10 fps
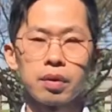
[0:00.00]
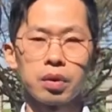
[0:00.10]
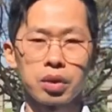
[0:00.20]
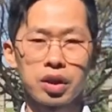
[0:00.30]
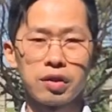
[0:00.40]

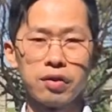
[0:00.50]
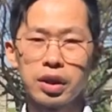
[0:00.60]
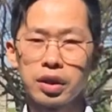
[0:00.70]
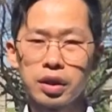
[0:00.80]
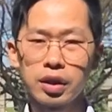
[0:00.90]
with severe
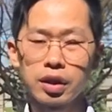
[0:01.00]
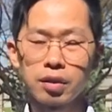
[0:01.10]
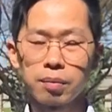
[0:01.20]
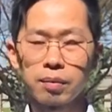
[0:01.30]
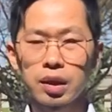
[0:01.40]
heat,
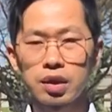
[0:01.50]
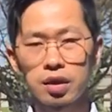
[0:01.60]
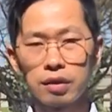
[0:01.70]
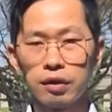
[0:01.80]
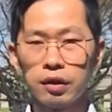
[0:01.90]

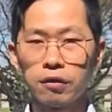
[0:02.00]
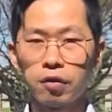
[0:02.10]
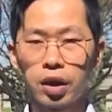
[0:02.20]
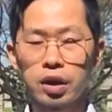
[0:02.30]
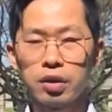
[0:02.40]
severe
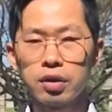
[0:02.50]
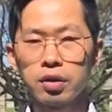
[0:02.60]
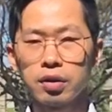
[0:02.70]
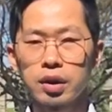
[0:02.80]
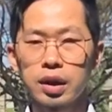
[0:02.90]
fire,
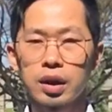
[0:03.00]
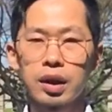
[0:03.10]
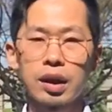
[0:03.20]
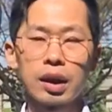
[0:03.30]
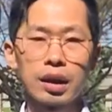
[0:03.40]

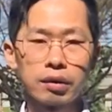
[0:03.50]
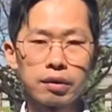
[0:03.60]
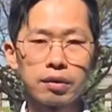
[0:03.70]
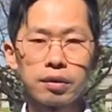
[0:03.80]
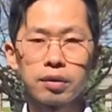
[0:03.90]
and
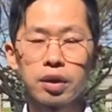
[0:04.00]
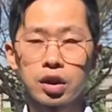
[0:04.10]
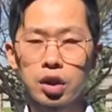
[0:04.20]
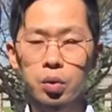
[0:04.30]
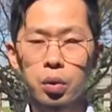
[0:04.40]
the
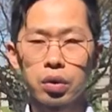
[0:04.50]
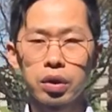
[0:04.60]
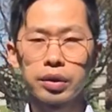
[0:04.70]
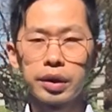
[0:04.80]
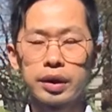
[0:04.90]

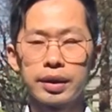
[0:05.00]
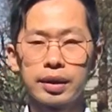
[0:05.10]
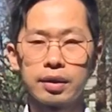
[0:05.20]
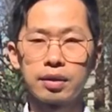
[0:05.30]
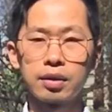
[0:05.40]
swollen in the
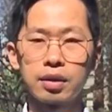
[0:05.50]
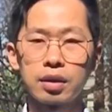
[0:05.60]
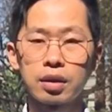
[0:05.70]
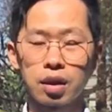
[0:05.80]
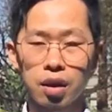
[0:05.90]

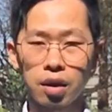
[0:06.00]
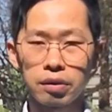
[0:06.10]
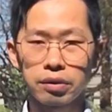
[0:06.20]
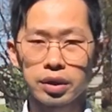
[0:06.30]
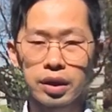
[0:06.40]

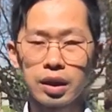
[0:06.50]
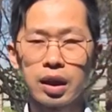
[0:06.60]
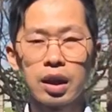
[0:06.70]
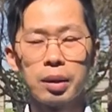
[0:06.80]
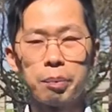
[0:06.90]
gums,
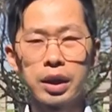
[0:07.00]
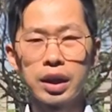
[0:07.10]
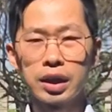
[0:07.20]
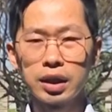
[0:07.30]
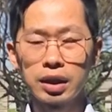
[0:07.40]
the
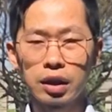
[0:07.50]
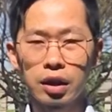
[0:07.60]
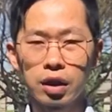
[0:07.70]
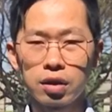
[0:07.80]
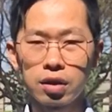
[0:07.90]
bleeding in the
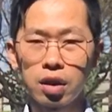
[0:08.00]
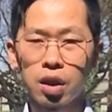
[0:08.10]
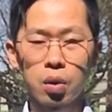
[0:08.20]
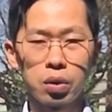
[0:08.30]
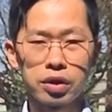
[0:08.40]
gums
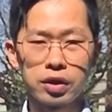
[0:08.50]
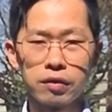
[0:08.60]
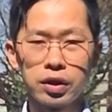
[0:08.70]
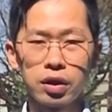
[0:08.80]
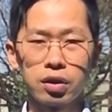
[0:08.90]
was
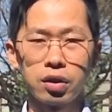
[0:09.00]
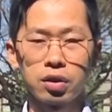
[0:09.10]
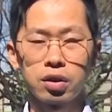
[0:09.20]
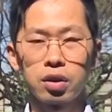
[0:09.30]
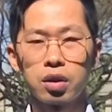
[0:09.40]
severe or not.
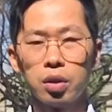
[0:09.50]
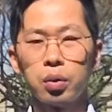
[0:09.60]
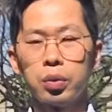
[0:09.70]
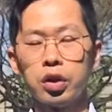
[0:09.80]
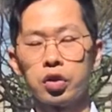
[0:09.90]
Then
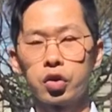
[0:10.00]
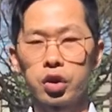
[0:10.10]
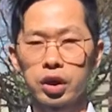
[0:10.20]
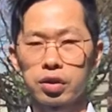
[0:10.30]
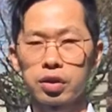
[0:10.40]
we will
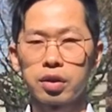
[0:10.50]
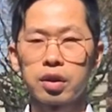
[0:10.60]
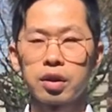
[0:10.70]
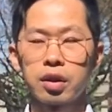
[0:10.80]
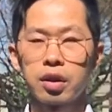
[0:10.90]
adjust
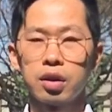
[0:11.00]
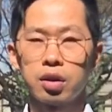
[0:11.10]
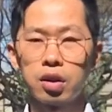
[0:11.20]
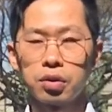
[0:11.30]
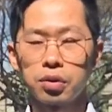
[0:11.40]
the
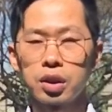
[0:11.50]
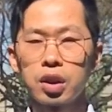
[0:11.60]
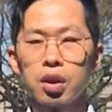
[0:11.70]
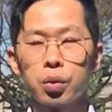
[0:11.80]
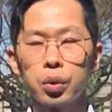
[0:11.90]
dose.
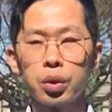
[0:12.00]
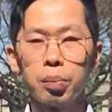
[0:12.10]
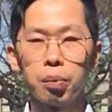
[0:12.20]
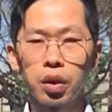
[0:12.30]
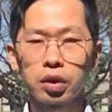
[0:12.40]
We will
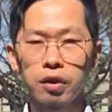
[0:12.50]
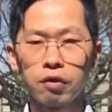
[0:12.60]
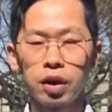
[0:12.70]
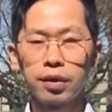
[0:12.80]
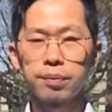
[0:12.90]

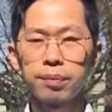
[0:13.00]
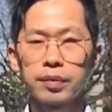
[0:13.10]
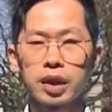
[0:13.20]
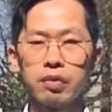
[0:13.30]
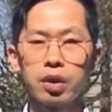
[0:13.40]
modify,
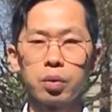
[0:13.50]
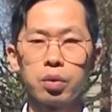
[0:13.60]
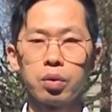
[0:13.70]
even